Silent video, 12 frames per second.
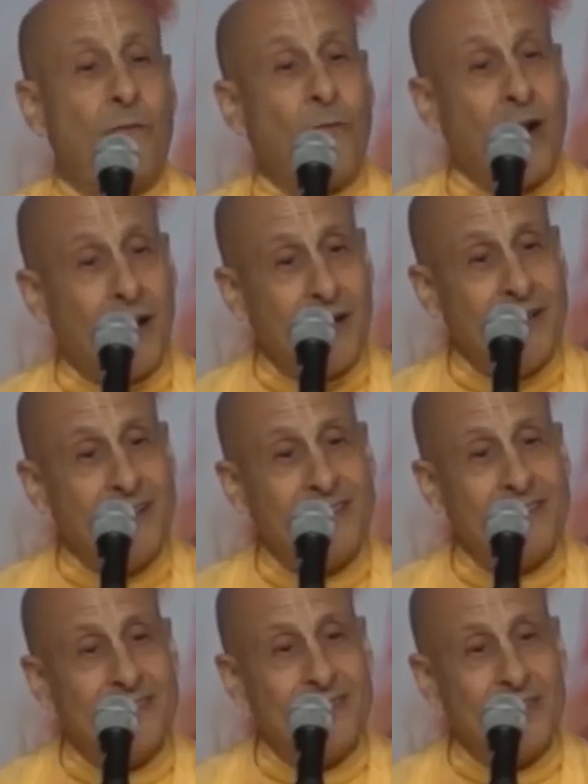Why?
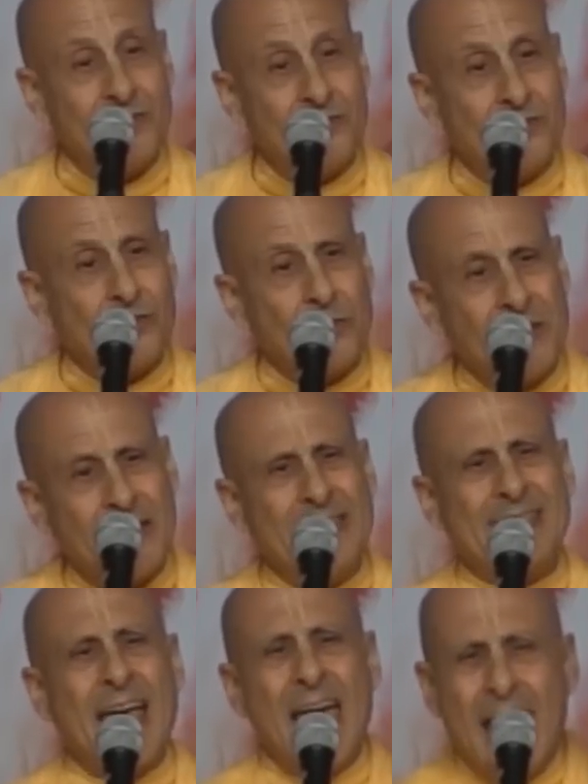So that
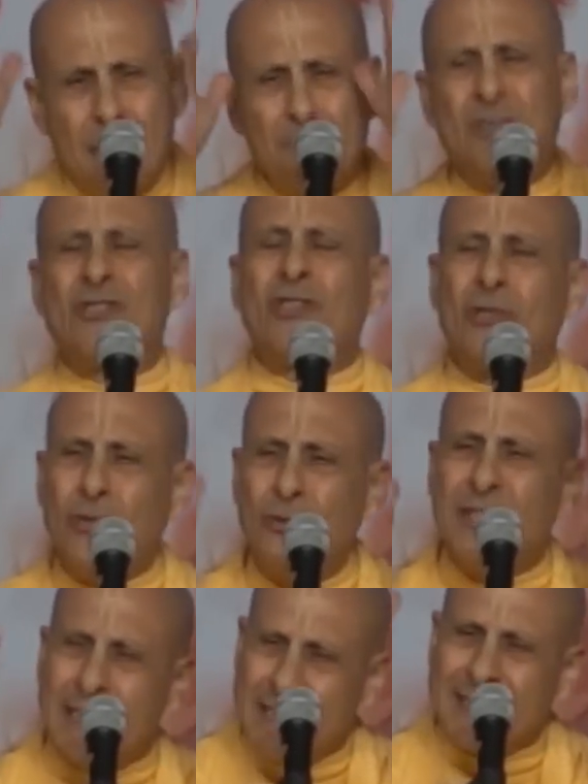his
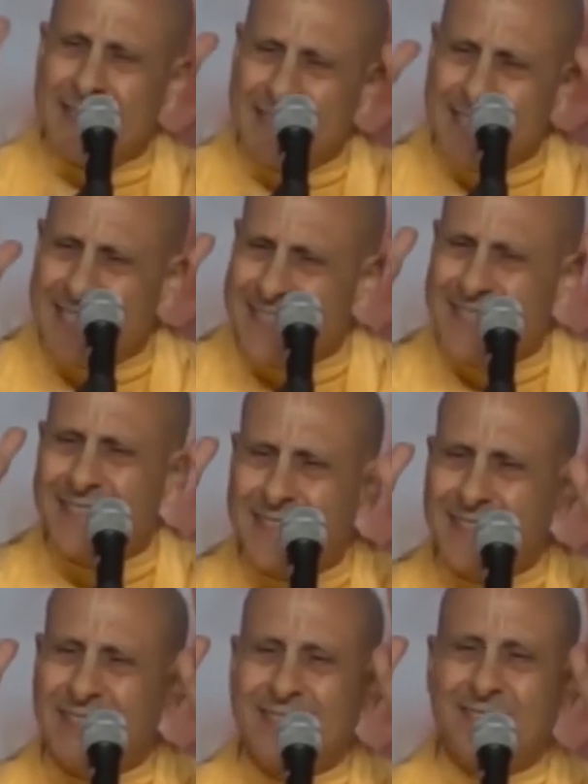absolute and
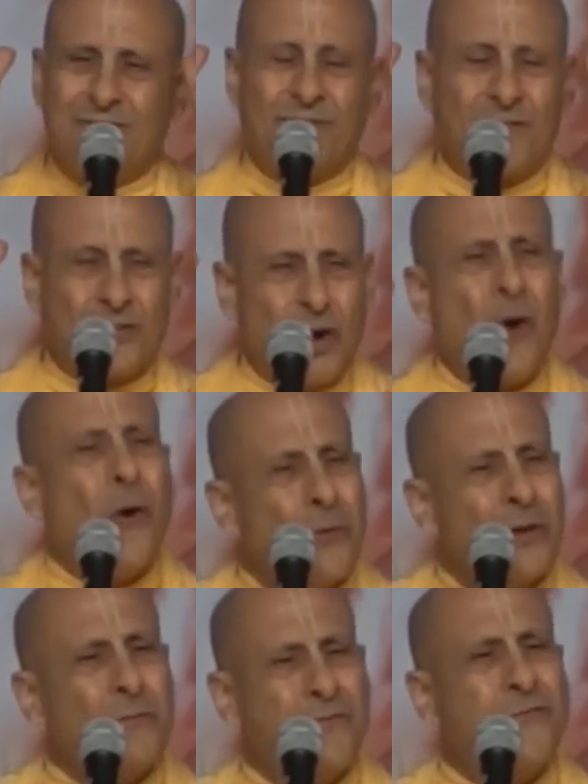
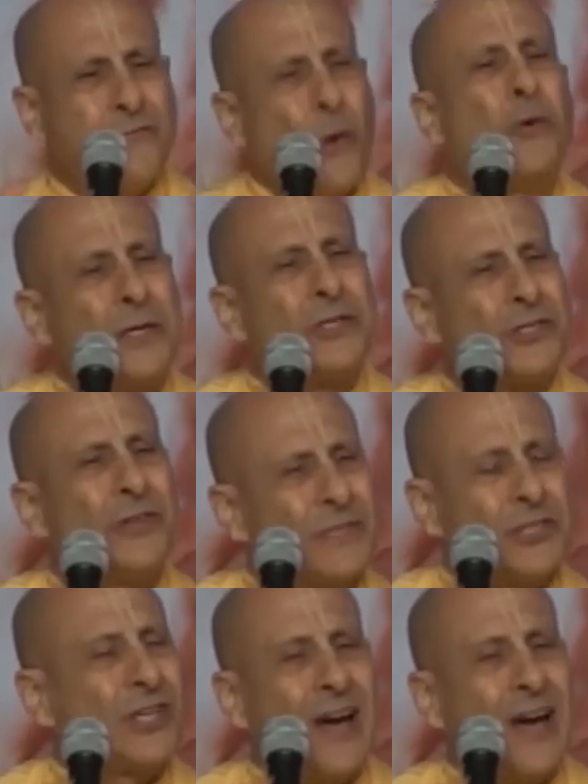total focus of his